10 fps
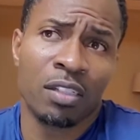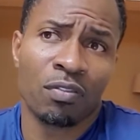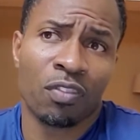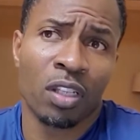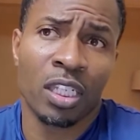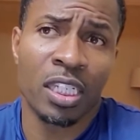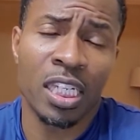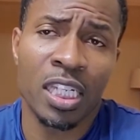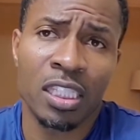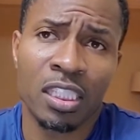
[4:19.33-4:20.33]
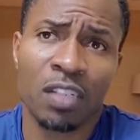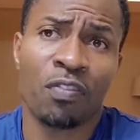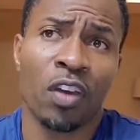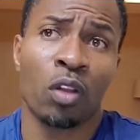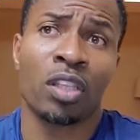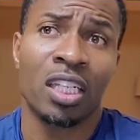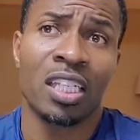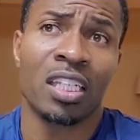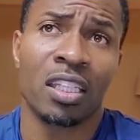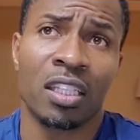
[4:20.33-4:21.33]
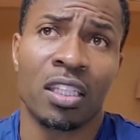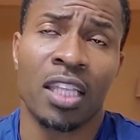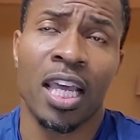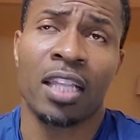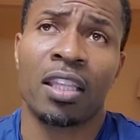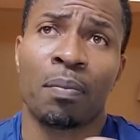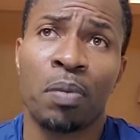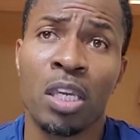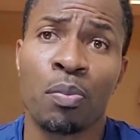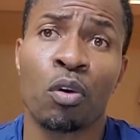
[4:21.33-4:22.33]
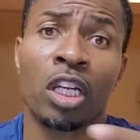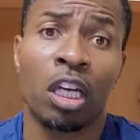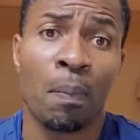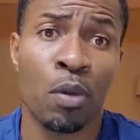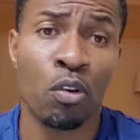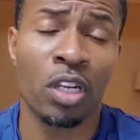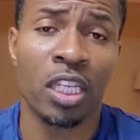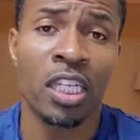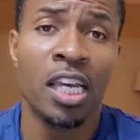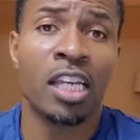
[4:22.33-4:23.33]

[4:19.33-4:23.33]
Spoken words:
feel the need. She felt that the people in the community